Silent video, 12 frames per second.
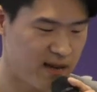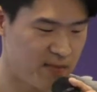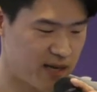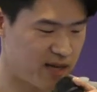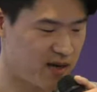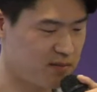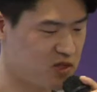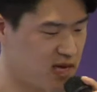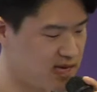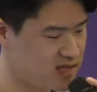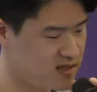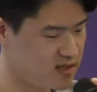picking up
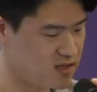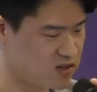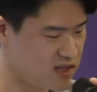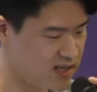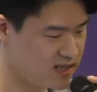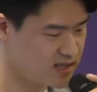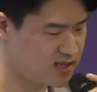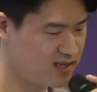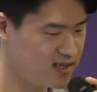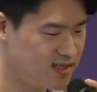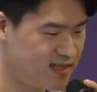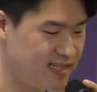trash on the
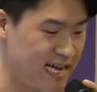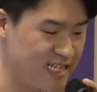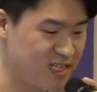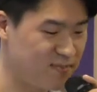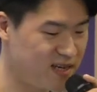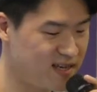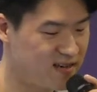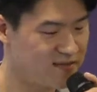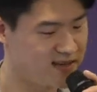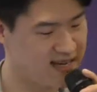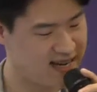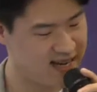streets, not speaking
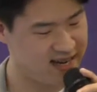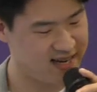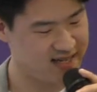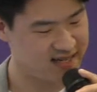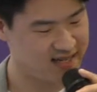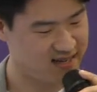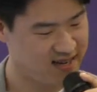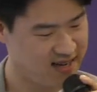for days,